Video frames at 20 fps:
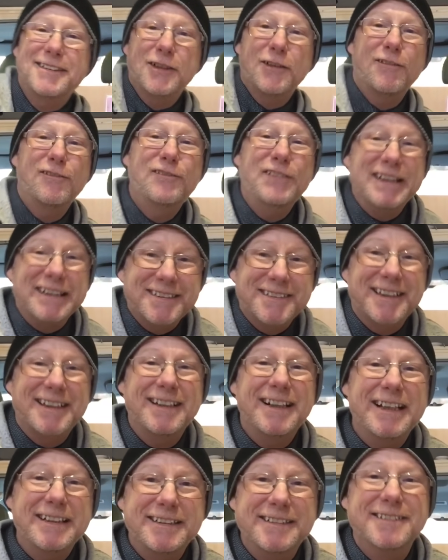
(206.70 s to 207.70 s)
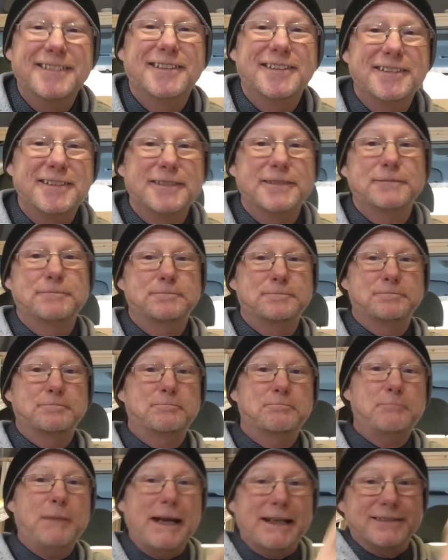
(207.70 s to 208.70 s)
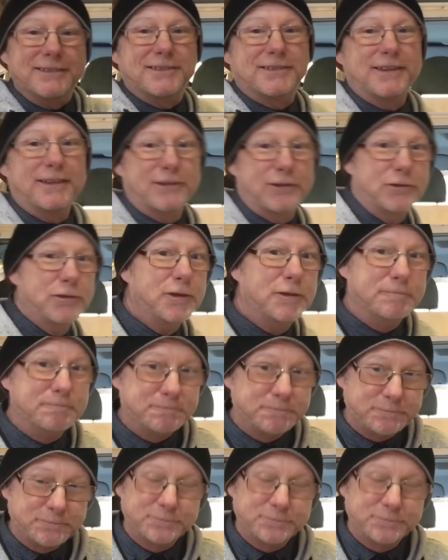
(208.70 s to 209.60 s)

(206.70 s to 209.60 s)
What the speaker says: did I fix the cladding to the battens at the top?